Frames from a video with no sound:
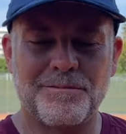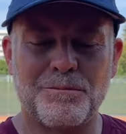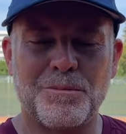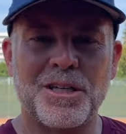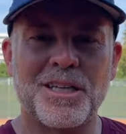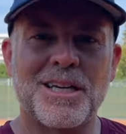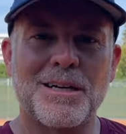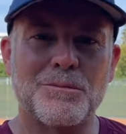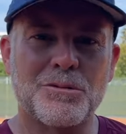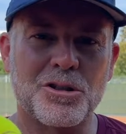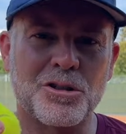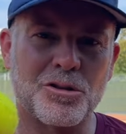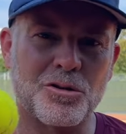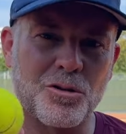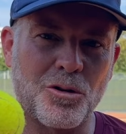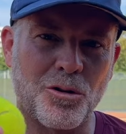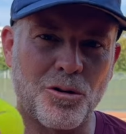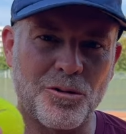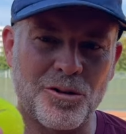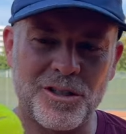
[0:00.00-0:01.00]
Being able to
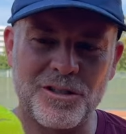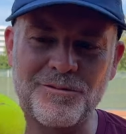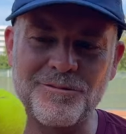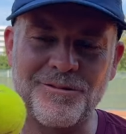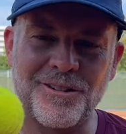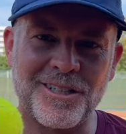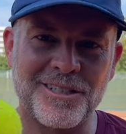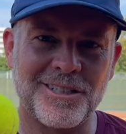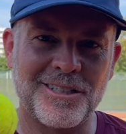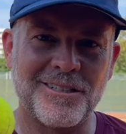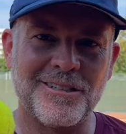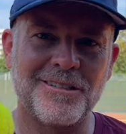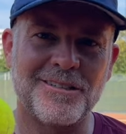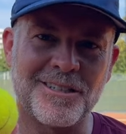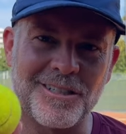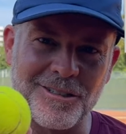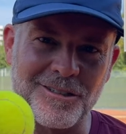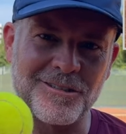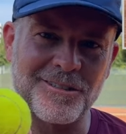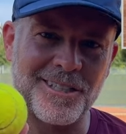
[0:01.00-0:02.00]
control this fuzzy
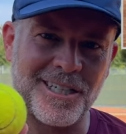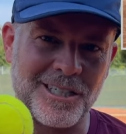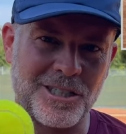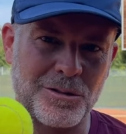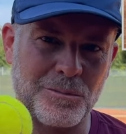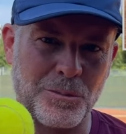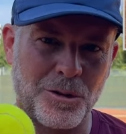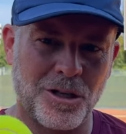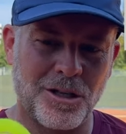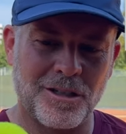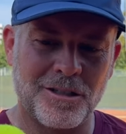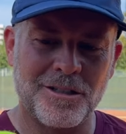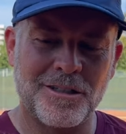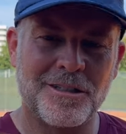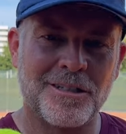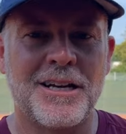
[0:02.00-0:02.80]
little tennis ball.